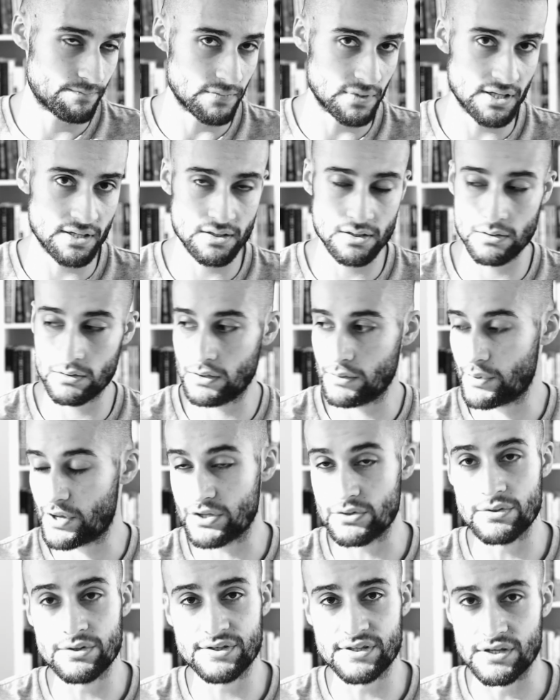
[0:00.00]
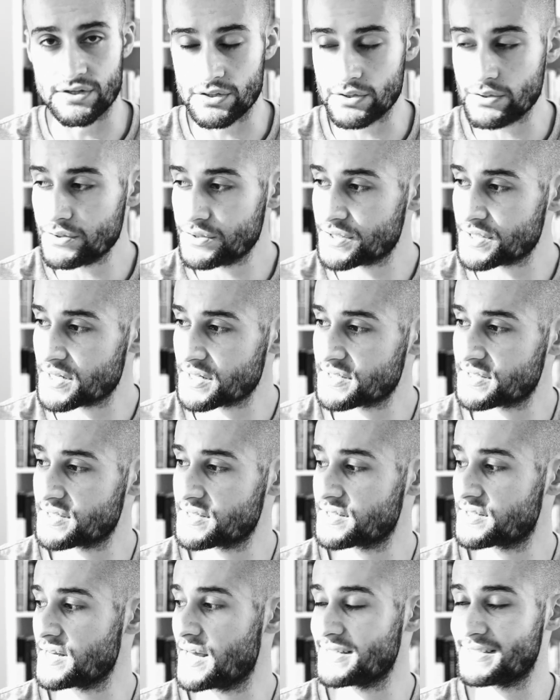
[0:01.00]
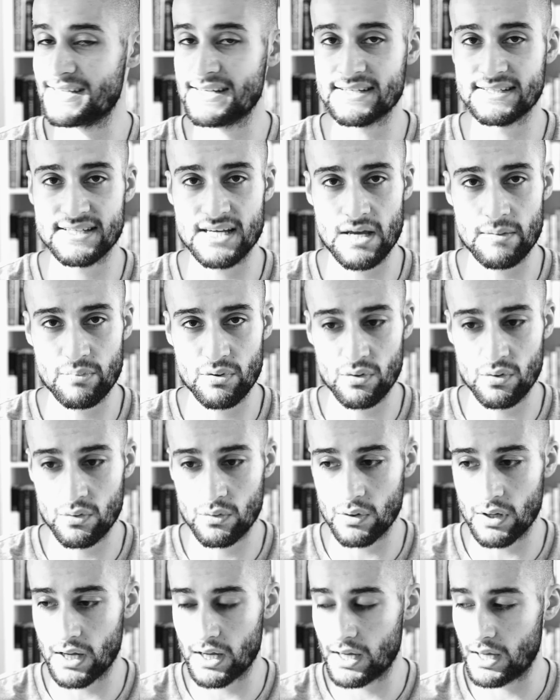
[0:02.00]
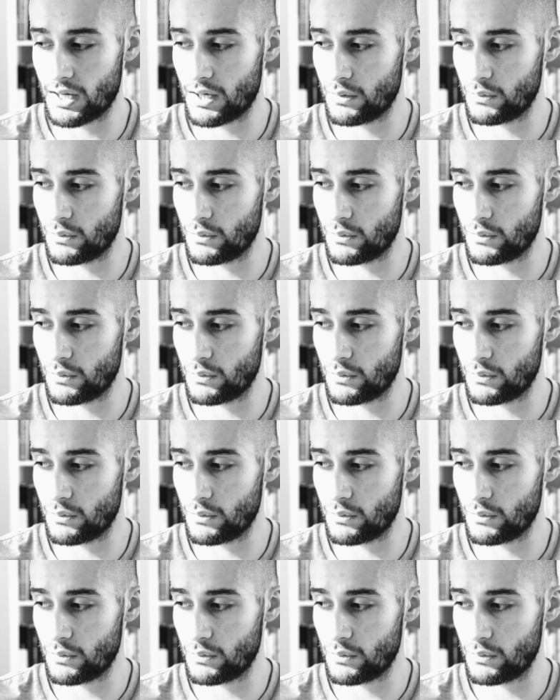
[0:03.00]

Uh, we could use the news as an example, uh,